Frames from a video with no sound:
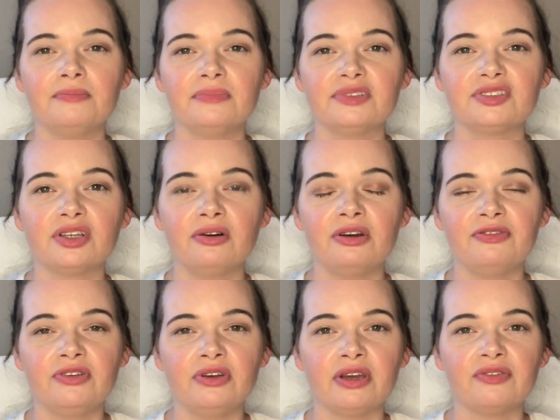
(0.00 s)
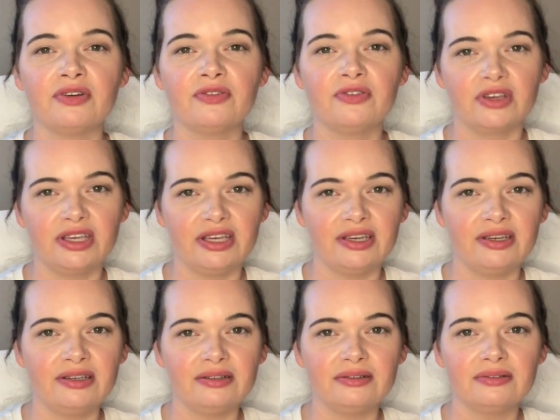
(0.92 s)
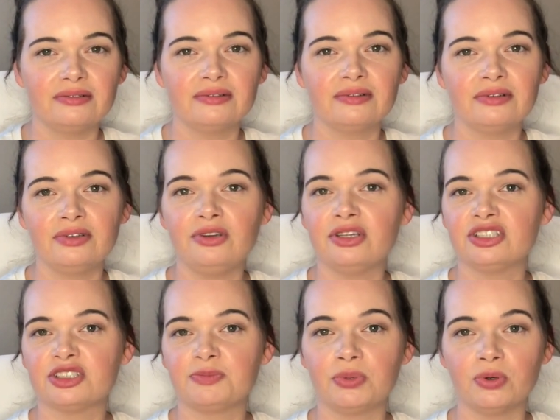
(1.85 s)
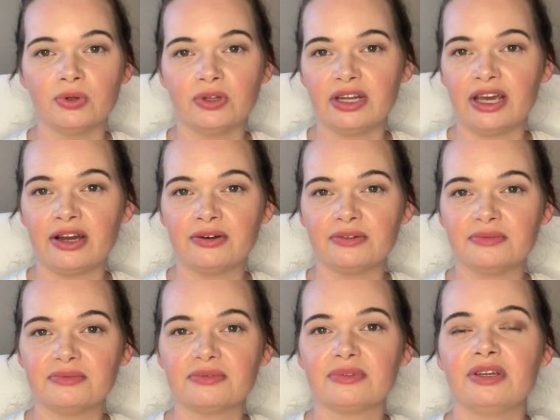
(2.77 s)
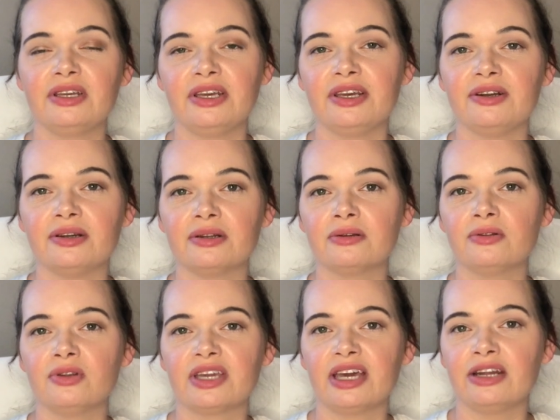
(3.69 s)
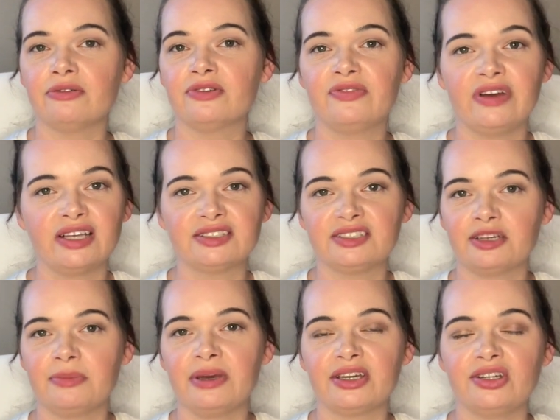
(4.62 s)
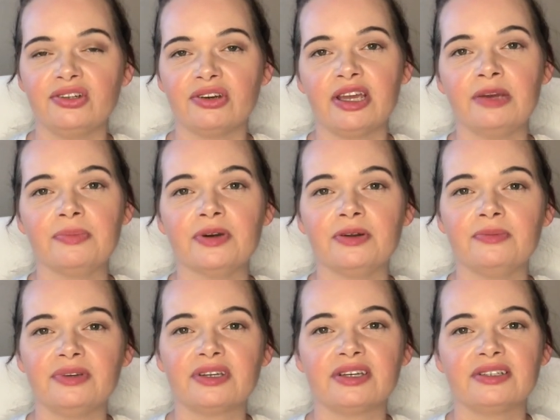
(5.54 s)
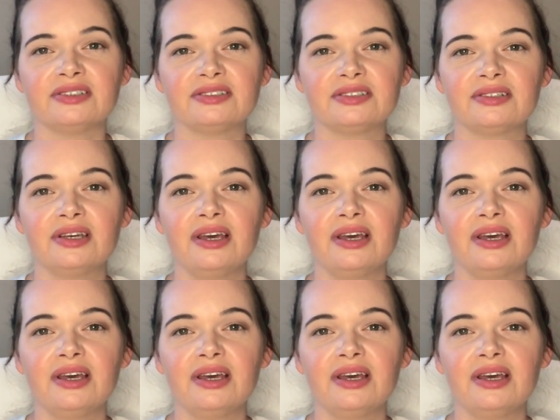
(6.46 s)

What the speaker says: So if you ever forget, you can just pull it out and look at it real fast, stick it back in your apron, because